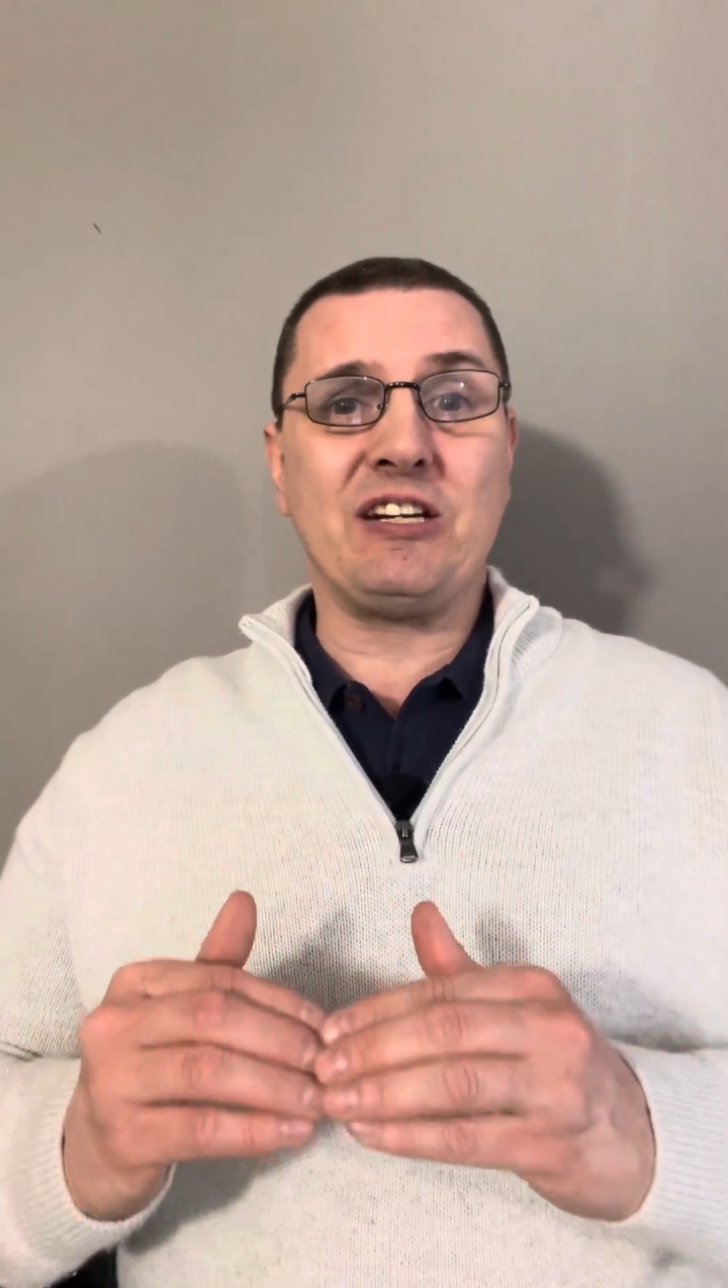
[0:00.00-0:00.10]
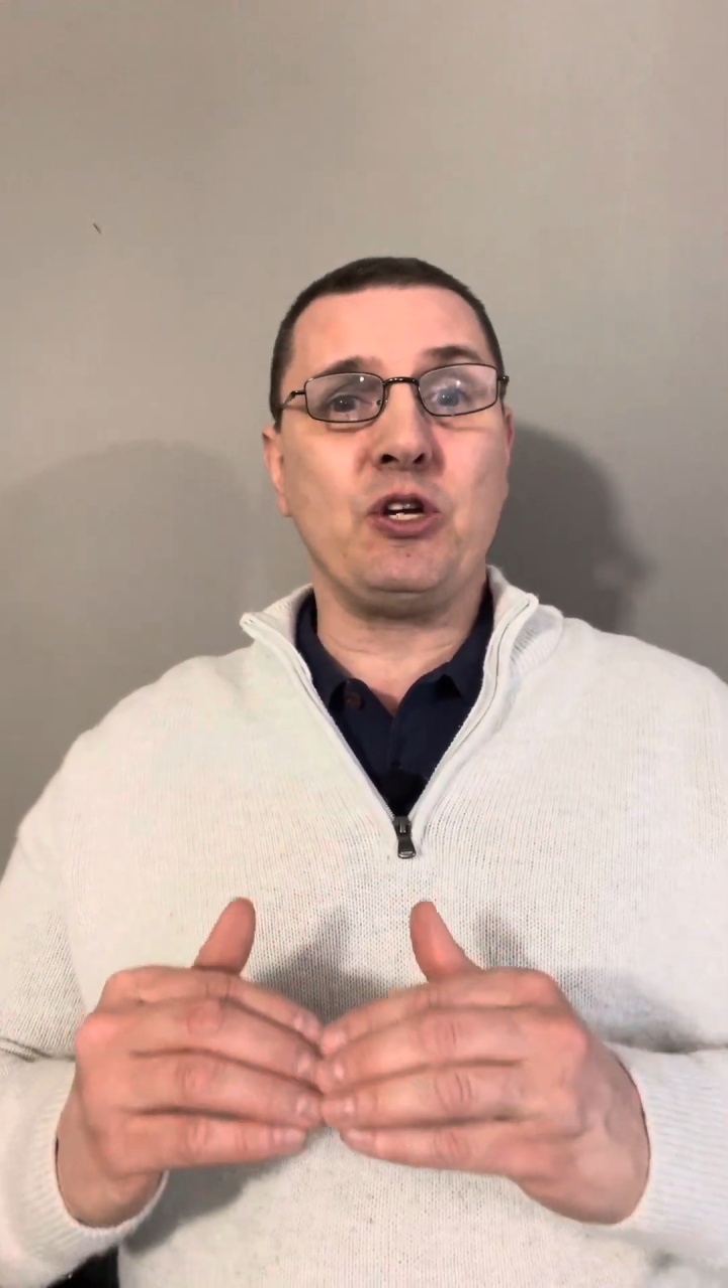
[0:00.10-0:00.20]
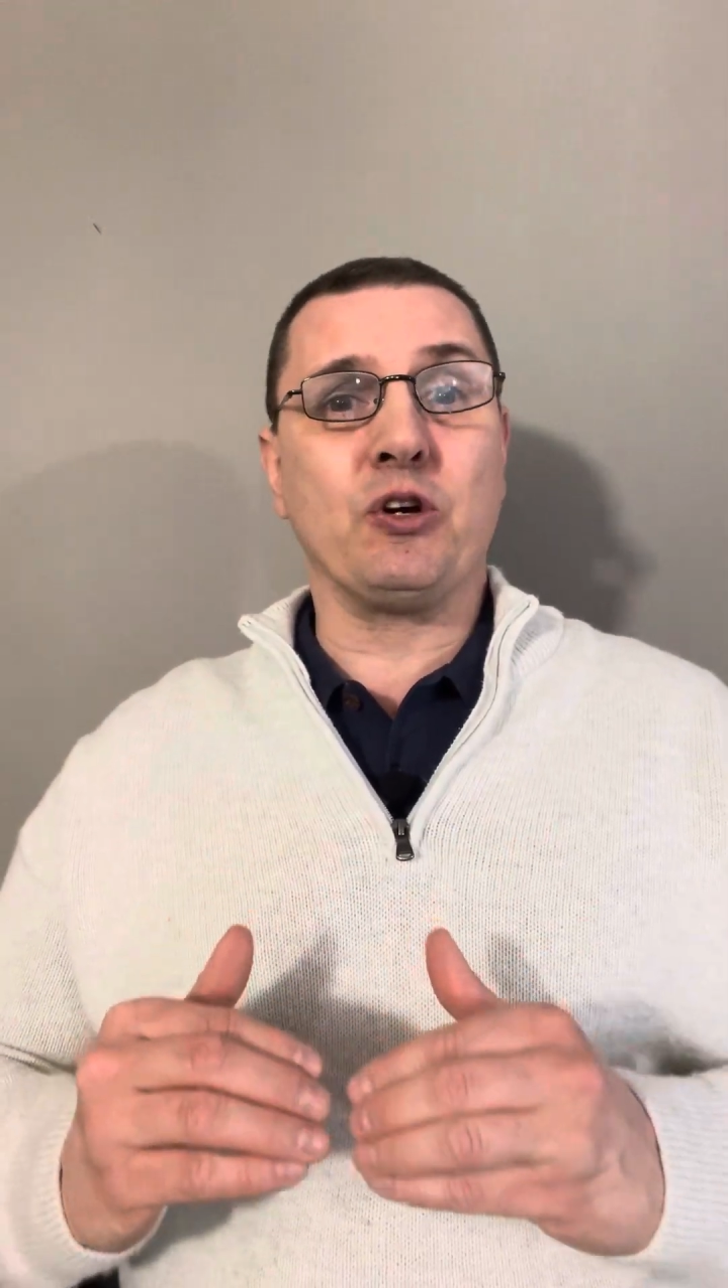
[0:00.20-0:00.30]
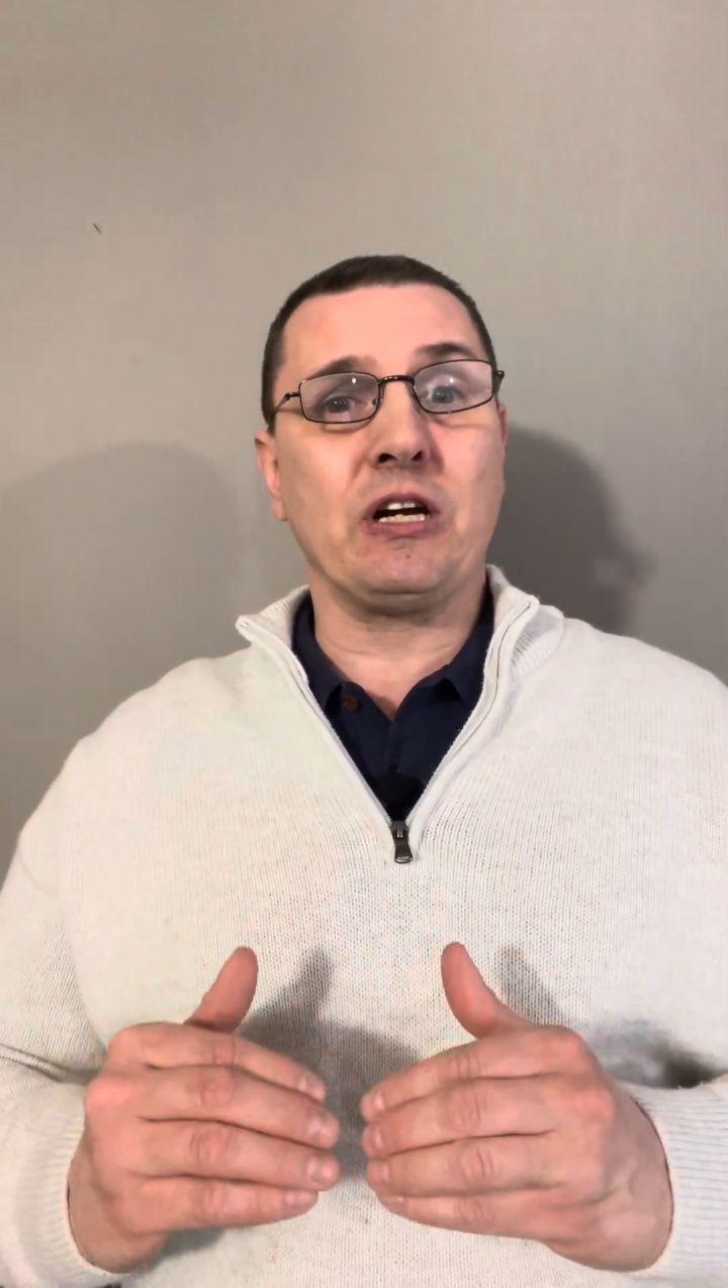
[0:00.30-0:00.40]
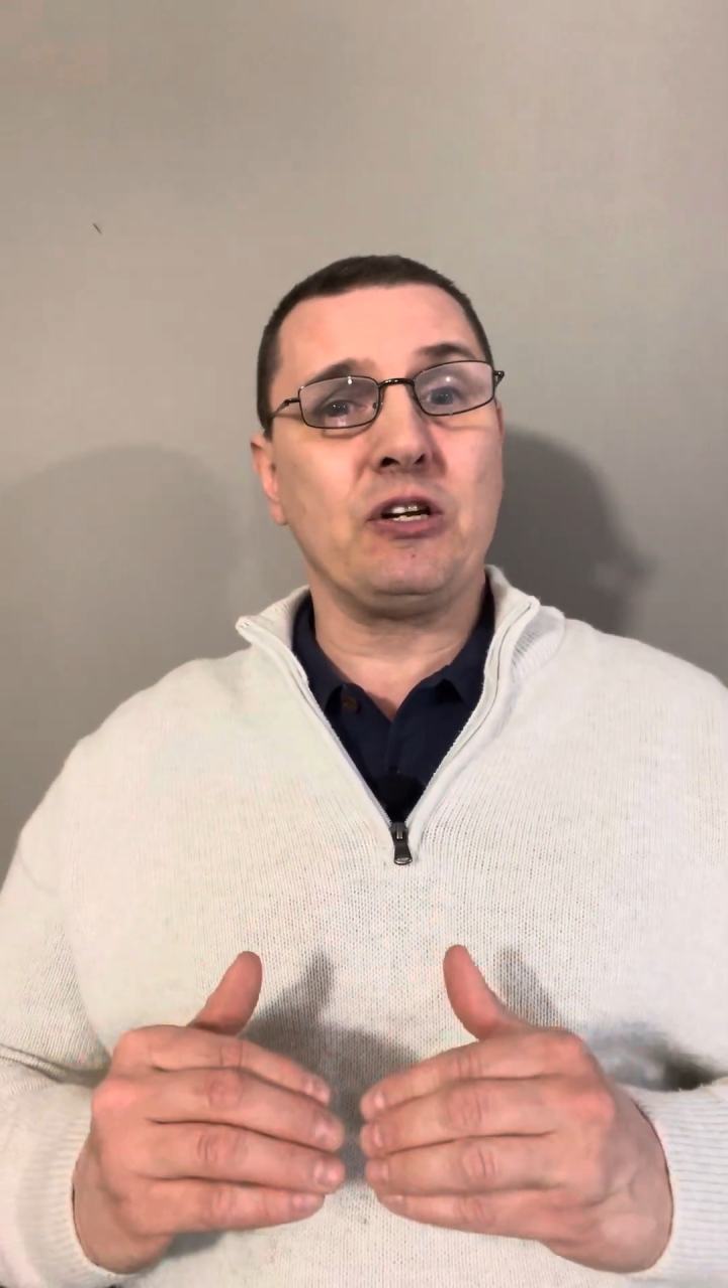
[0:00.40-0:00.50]

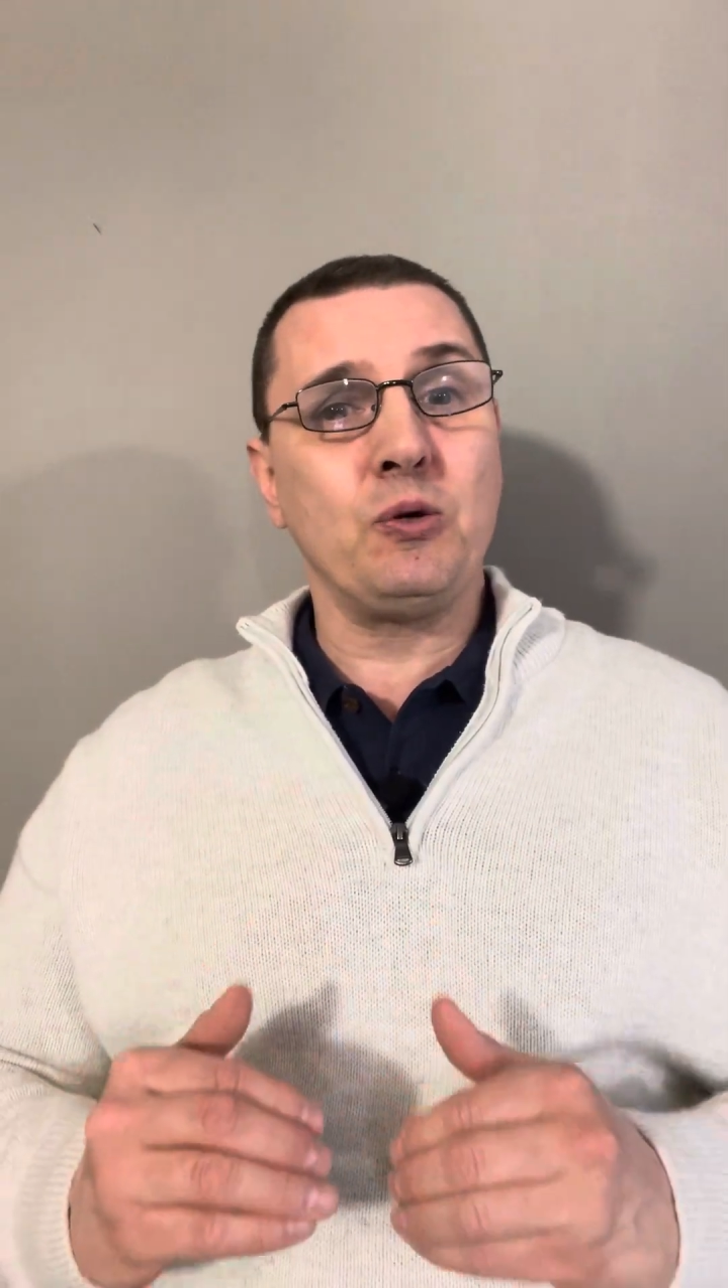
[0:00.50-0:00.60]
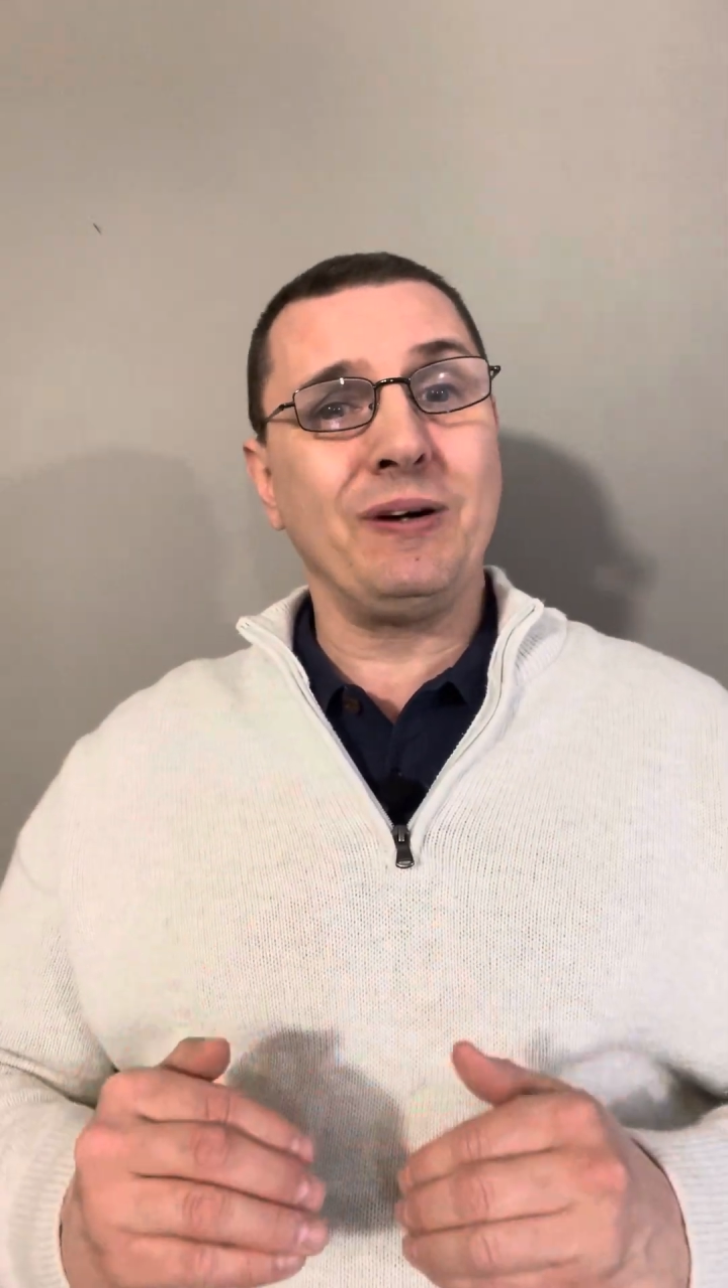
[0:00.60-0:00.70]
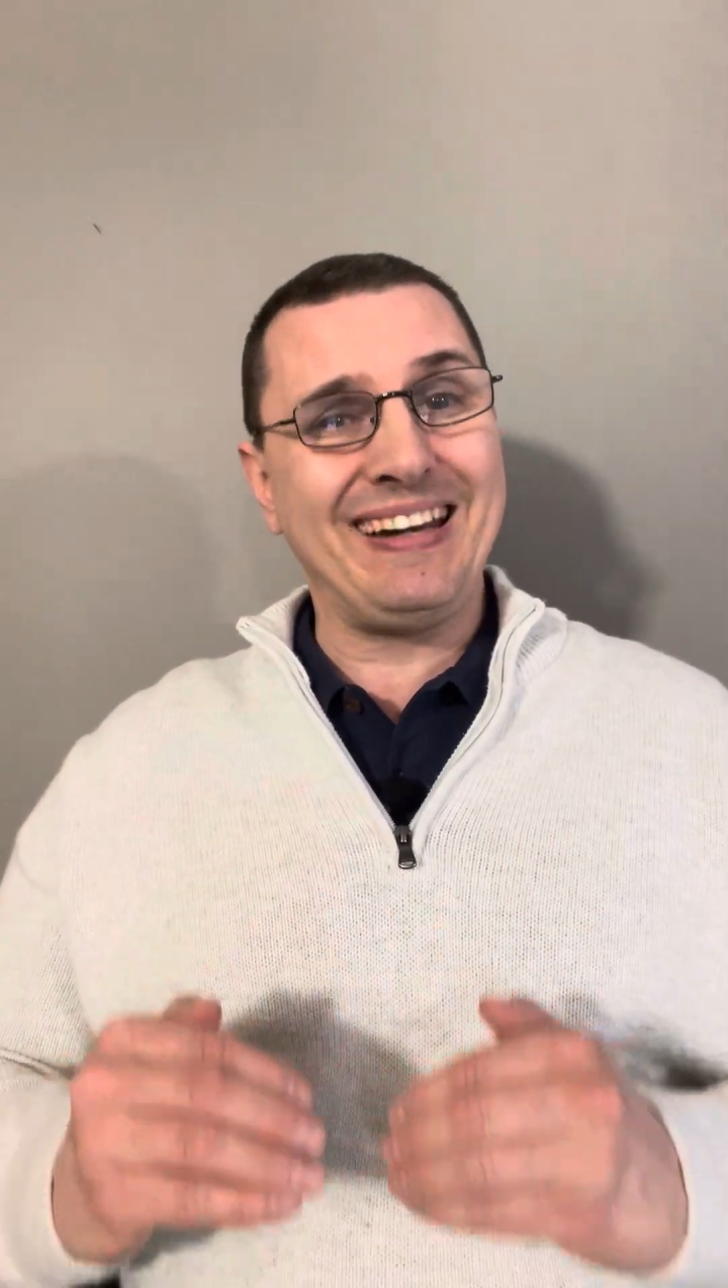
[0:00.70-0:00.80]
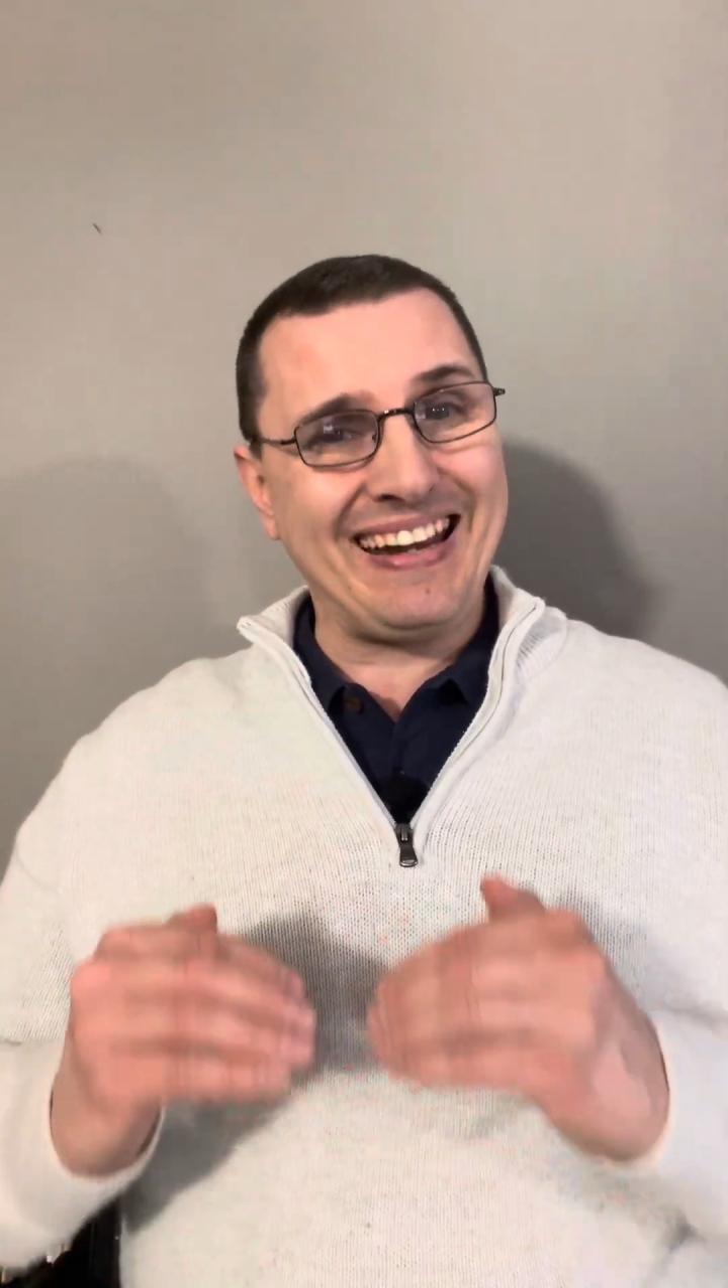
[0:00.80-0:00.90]
you're going to do an